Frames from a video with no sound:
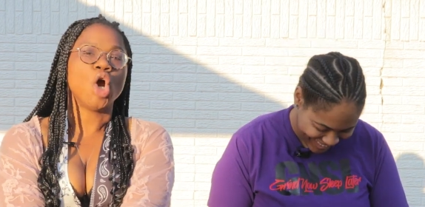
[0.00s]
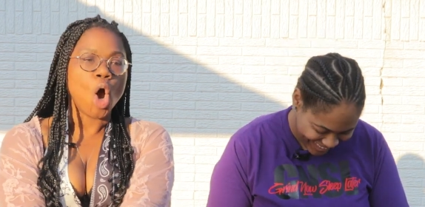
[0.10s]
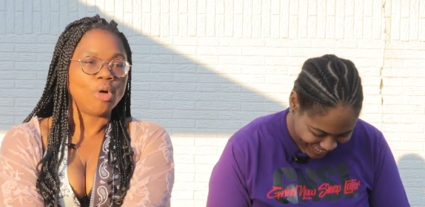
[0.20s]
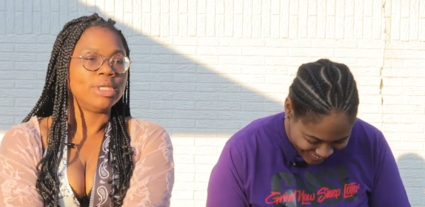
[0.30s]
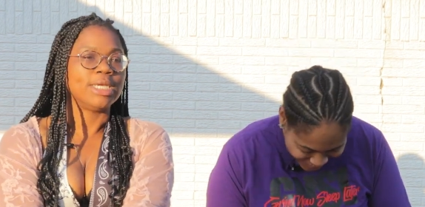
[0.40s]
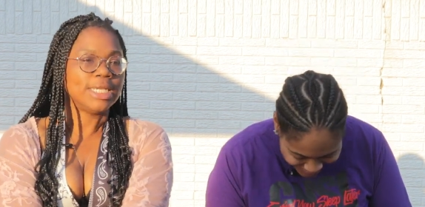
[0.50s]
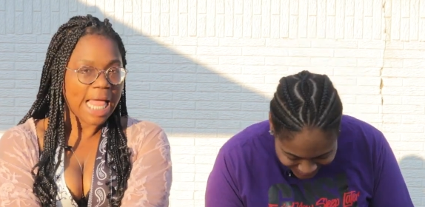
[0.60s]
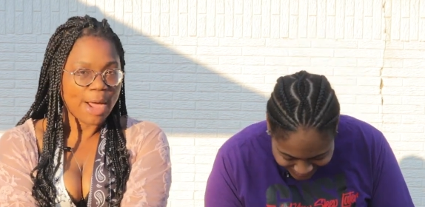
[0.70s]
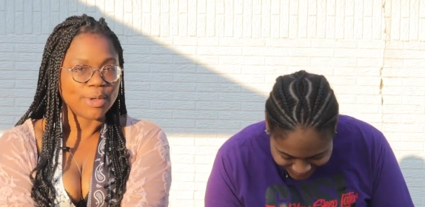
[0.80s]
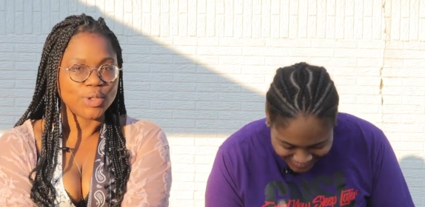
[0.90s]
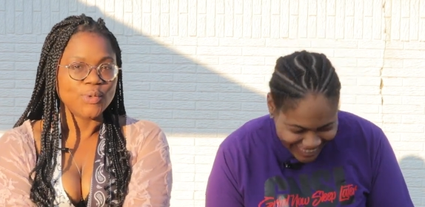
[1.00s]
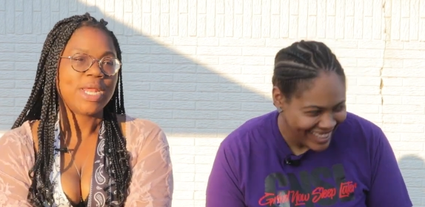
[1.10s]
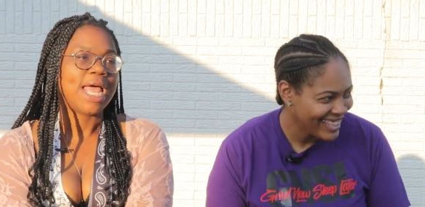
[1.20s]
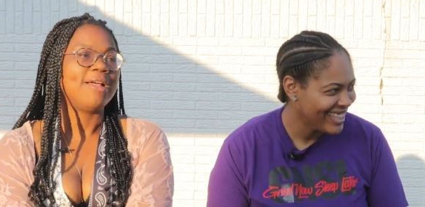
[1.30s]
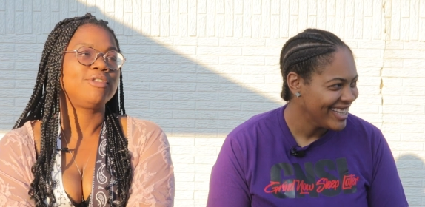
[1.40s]
Speaker 1: for only allowing you
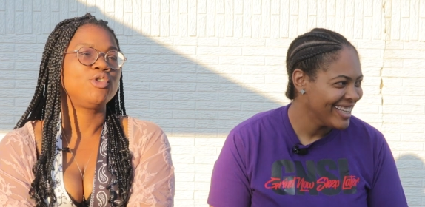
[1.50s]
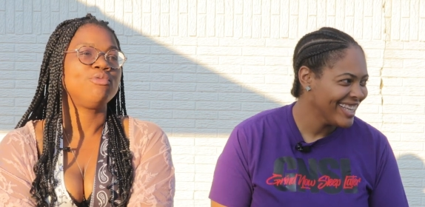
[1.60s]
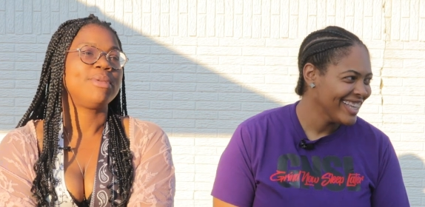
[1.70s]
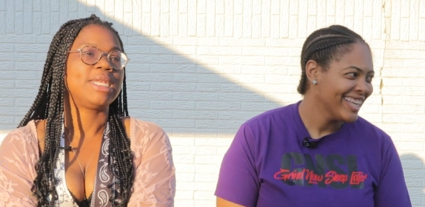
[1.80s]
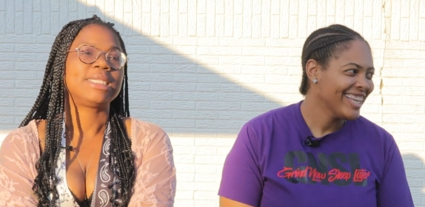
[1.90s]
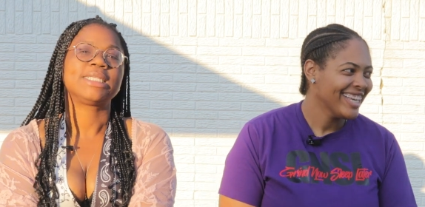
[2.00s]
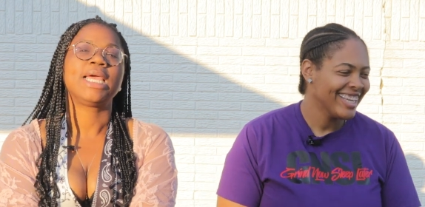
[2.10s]
to have two minutes.